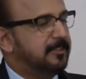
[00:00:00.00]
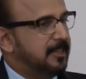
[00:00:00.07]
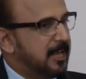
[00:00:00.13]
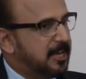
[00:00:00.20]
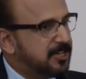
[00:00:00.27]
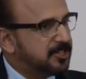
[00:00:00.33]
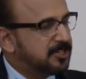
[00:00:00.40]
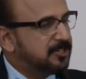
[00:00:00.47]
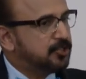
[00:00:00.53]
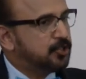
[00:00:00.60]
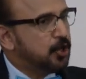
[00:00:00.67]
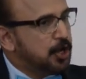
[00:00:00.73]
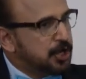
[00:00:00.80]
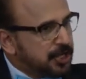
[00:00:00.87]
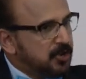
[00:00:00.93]
There is
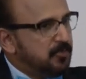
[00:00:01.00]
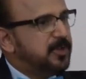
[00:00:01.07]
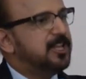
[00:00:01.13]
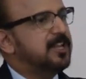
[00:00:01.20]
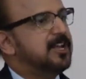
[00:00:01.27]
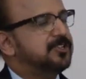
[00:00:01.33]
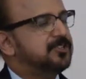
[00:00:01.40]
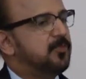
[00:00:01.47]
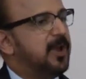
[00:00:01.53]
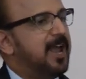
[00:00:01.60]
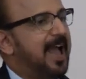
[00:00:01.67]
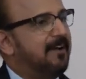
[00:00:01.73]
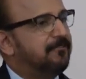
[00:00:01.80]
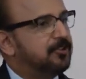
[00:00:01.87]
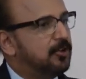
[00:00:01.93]
solution within us. We
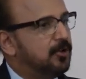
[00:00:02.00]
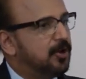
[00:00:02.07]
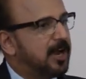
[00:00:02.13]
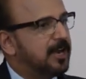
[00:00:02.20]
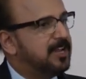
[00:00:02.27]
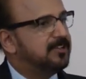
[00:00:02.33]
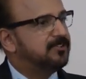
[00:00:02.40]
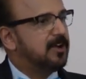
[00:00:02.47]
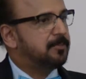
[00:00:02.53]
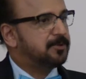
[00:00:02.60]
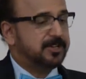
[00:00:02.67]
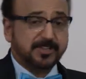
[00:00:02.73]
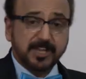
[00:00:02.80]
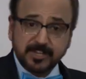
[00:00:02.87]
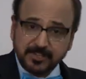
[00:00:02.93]
have to look at these
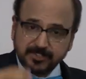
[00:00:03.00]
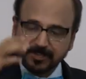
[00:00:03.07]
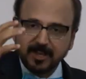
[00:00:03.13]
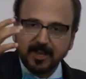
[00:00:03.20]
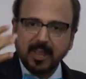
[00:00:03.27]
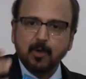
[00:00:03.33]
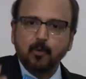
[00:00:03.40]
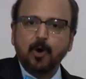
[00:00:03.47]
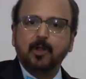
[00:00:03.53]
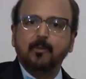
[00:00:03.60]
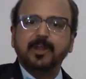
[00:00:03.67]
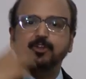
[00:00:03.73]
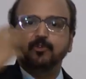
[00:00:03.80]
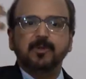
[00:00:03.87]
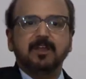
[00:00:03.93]
options. It is
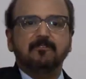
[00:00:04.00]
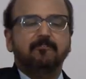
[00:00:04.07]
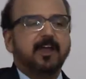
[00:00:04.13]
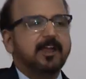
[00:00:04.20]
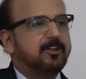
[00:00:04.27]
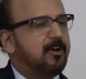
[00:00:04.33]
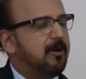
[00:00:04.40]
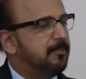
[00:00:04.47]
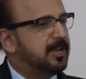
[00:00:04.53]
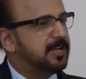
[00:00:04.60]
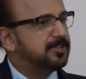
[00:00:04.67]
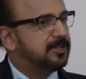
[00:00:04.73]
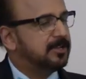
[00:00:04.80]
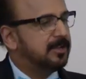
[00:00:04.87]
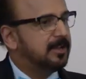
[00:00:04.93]
evolving to be a fine
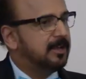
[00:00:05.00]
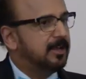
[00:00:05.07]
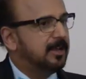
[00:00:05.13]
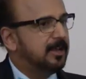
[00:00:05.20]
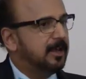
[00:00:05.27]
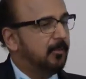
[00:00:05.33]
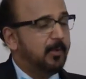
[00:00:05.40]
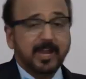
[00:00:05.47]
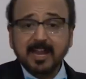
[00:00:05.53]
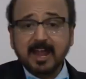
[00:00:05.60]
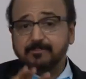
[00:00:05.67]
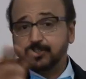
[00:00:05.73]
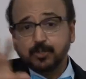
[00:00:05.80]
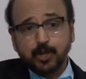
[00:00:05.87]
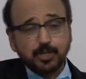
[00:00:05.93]
combination. We didn't
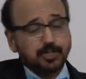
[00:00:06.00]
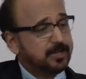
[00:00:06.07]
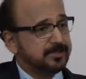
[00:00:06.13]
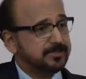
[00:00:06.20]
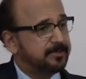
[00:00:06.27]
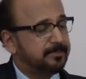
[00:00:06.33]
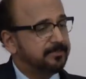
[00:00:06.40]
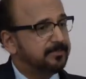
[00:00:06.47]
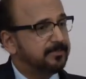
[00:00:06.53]
have solutions.